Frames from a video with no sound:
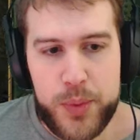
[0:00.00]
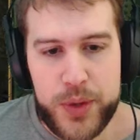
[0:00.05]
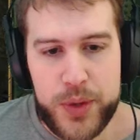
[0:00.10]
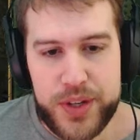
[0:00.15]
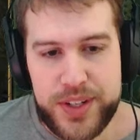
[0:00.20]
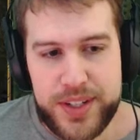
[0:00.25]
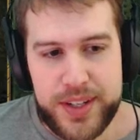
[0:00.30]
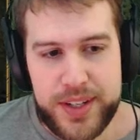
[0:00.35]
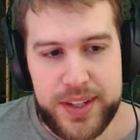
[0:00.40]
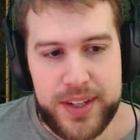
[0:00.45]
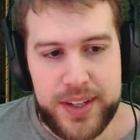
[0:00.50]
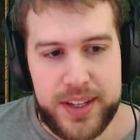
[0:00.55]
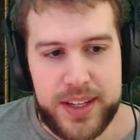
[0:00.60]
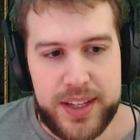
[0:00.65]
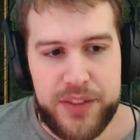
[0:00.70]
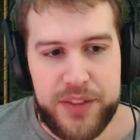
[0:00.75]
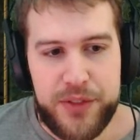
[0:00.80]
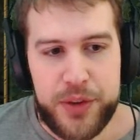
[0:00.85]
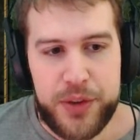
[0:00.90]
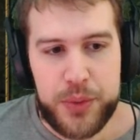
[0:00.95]
would,
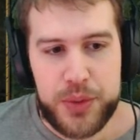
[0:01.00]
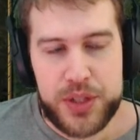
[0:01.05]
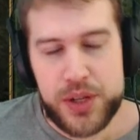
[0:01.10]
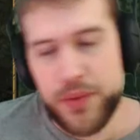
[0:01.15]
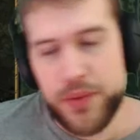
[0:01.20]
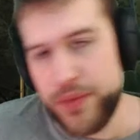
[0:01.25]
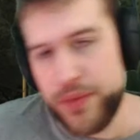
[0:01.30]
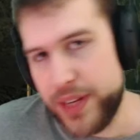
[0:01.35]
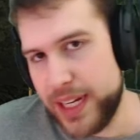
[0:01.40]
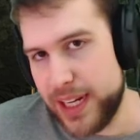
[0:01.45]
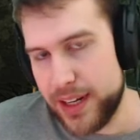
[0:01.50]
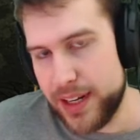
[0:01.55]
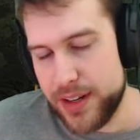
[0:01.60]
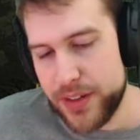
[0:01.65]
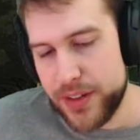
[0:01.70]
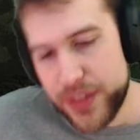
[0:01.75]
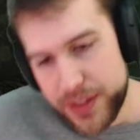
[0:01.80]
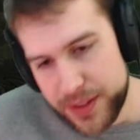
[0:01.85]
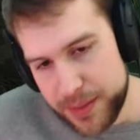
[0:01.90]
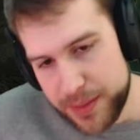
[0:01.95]
if it was convenient,